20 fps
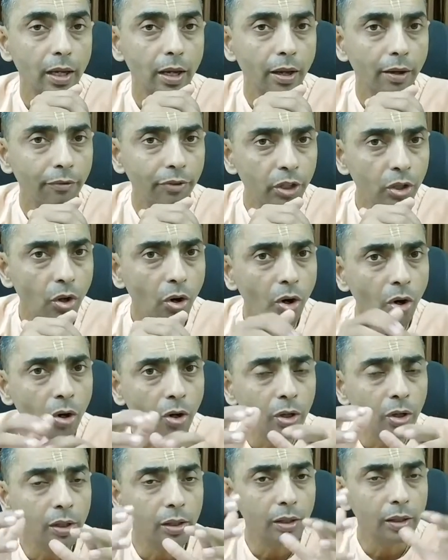We
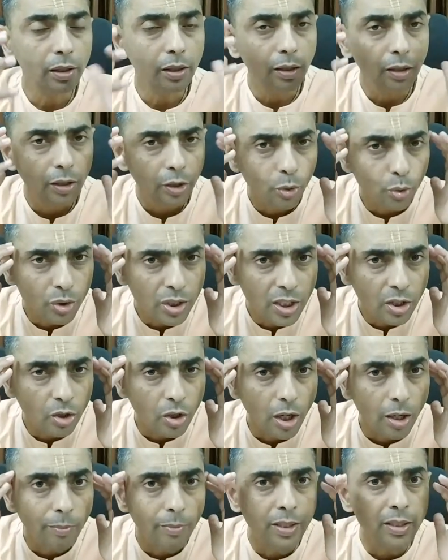all, using
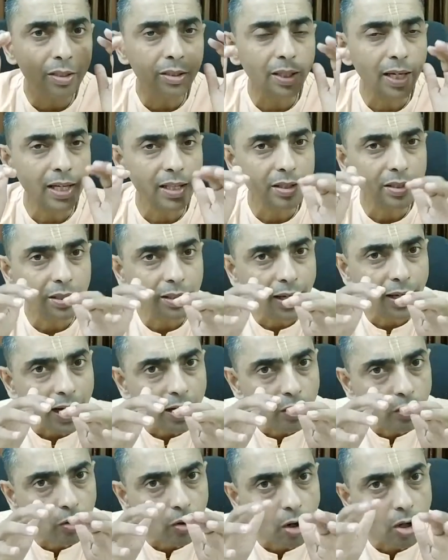common sense,
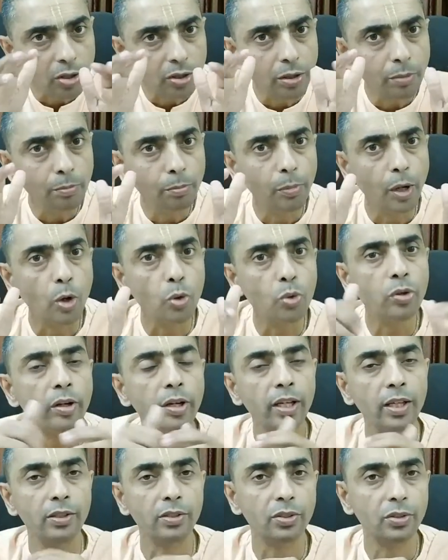can draw some
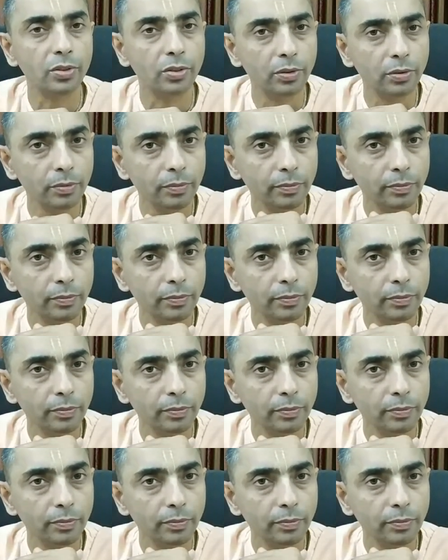boundaries.